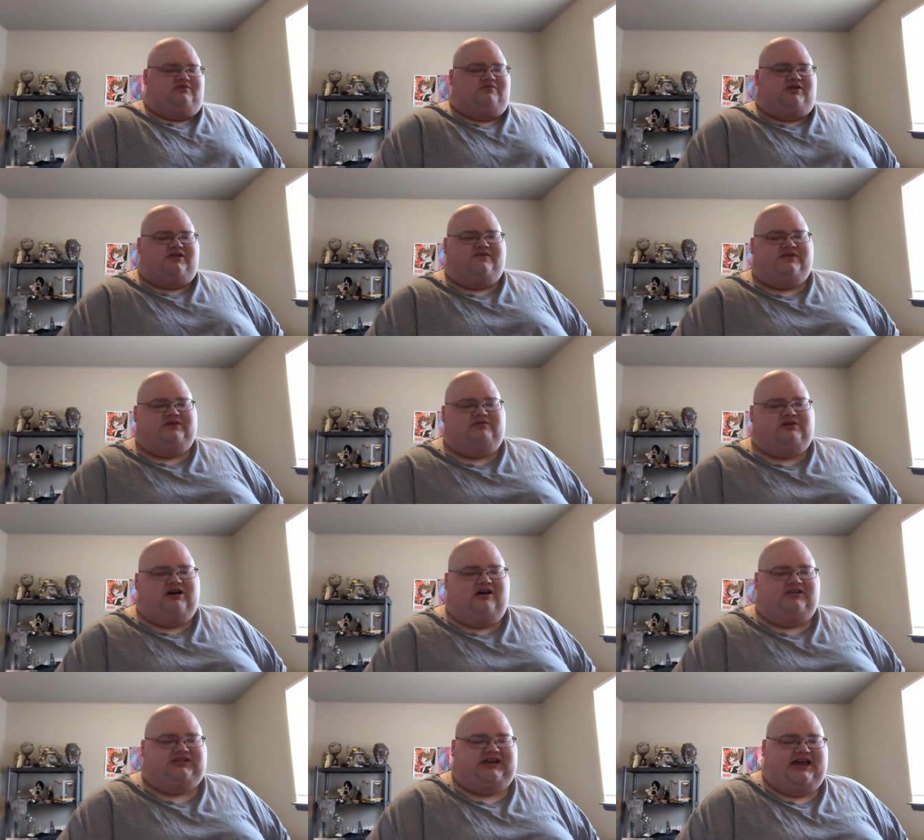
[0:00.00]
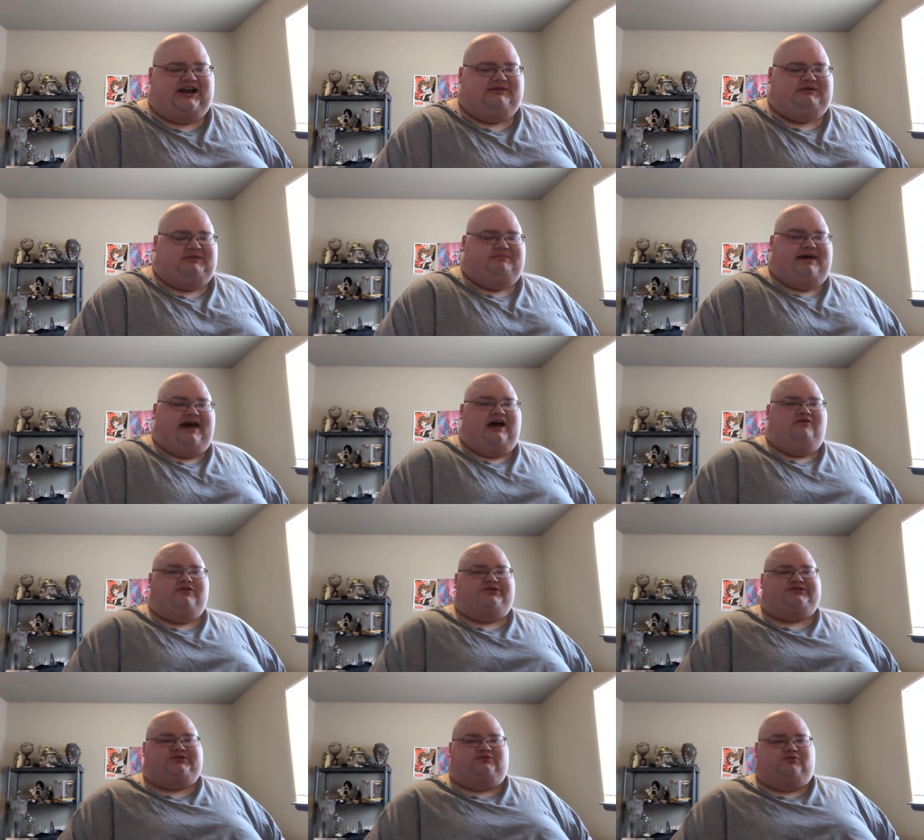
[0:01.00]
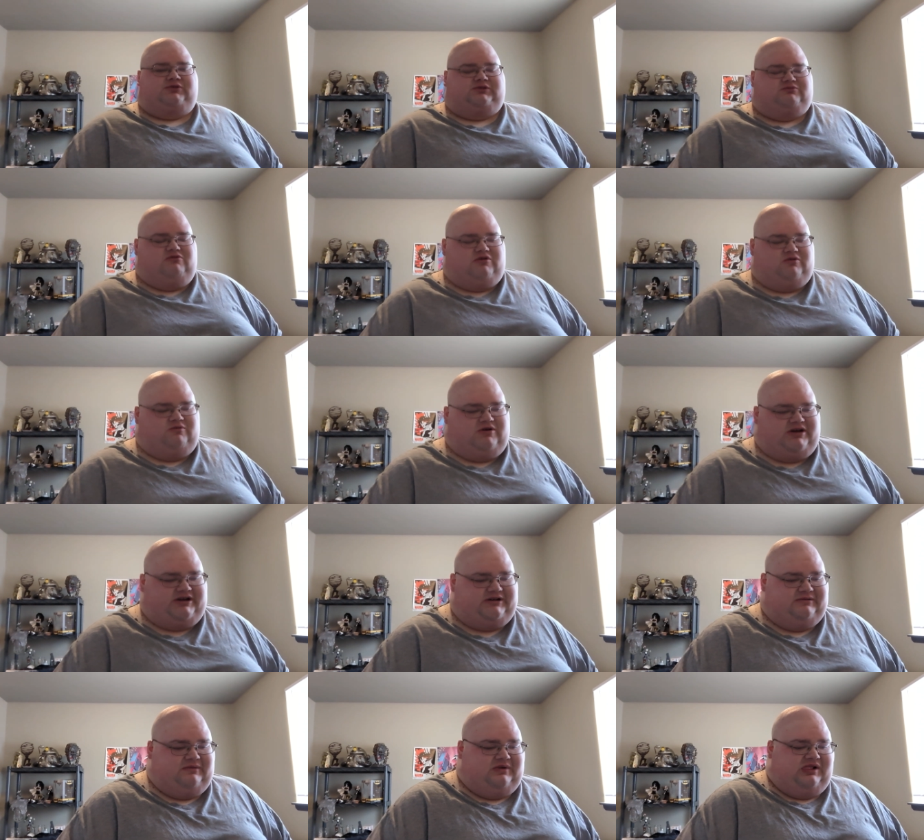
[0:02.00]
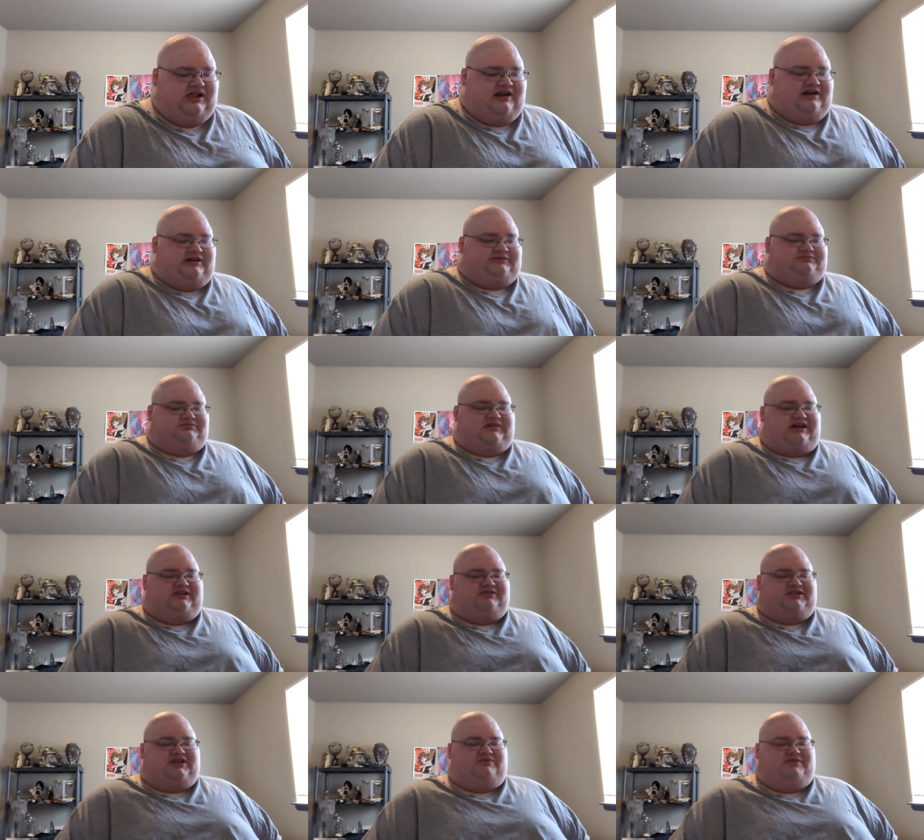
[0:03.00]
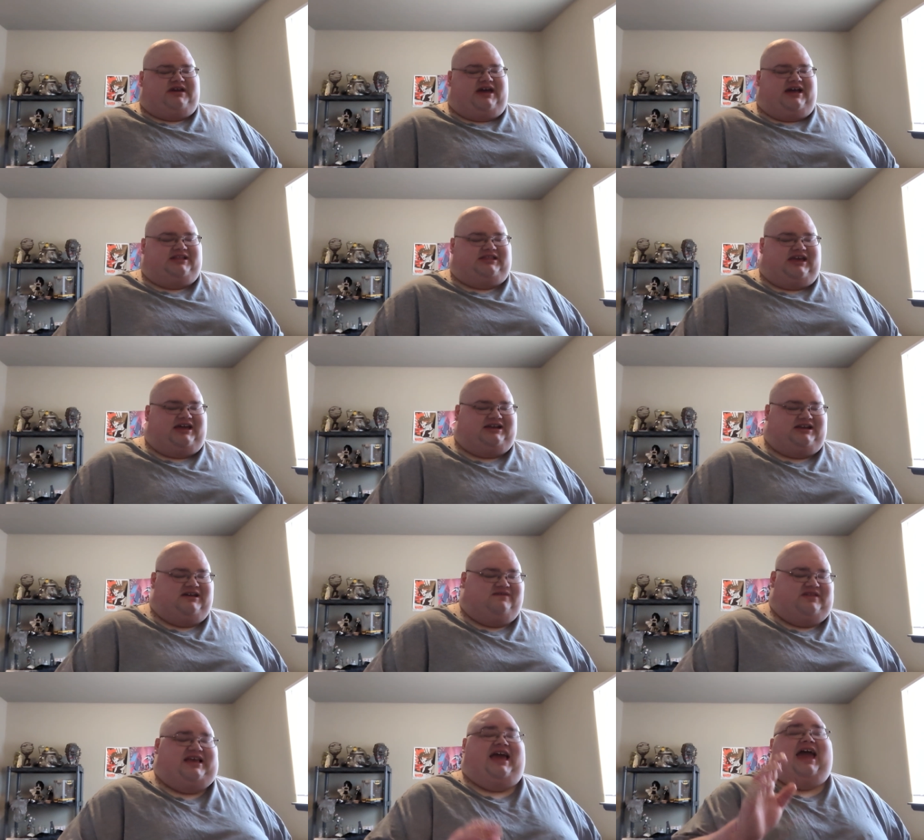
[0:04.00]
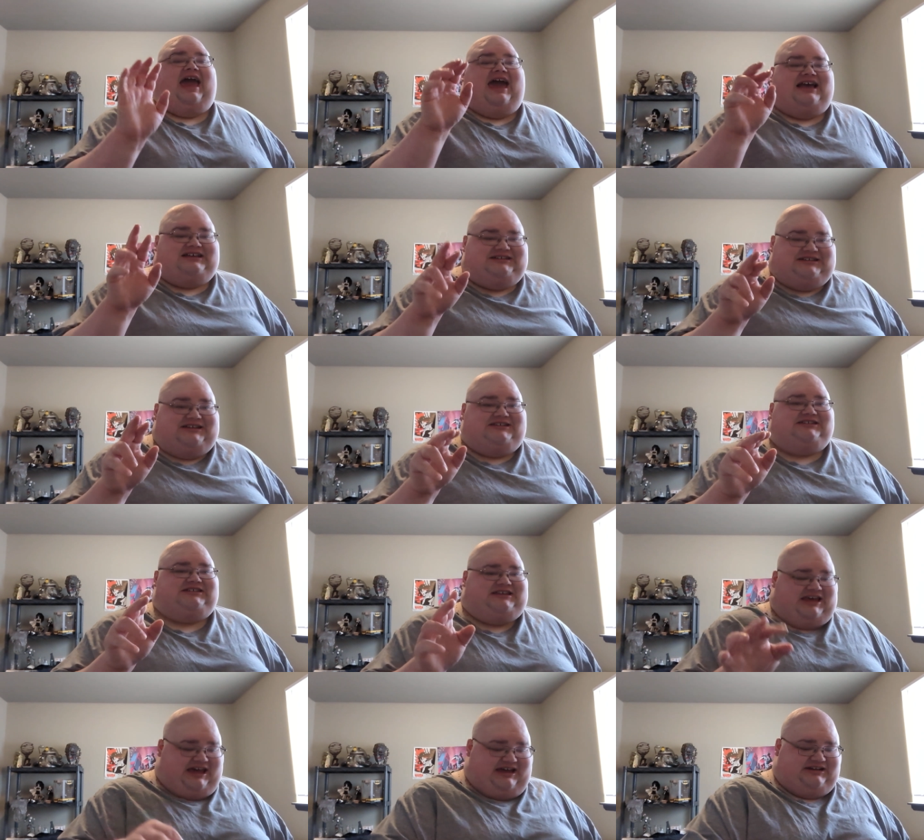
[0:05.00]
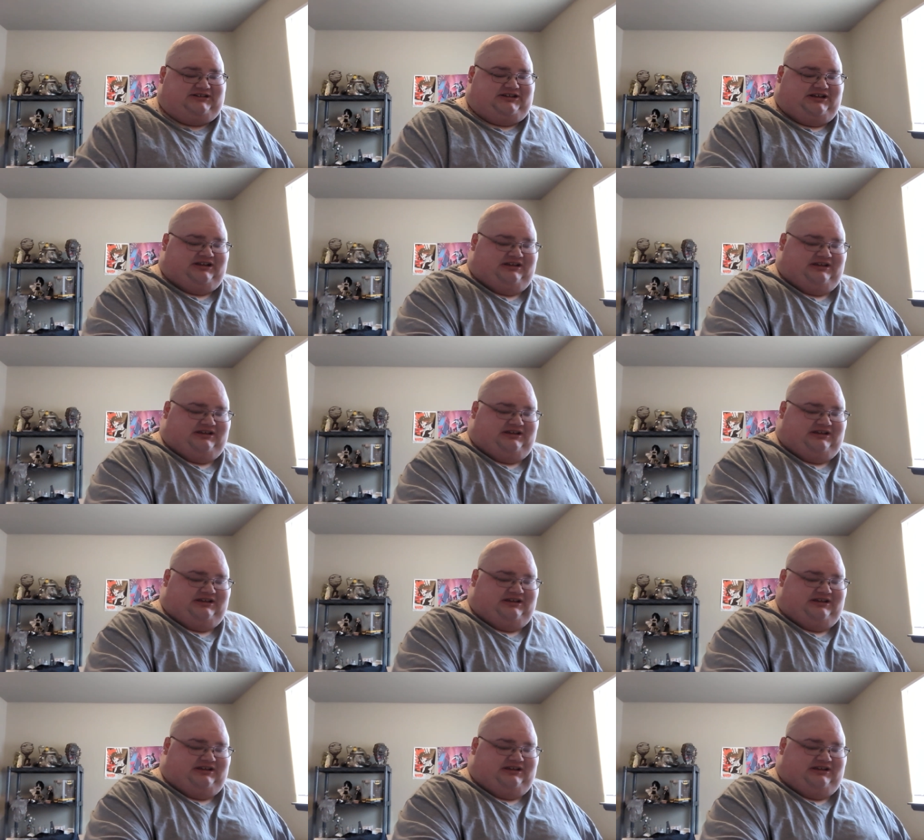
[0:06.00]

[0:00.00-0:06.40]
whatever you called the enemy powers in World War One. I don't think we had the idea of the Axis yet.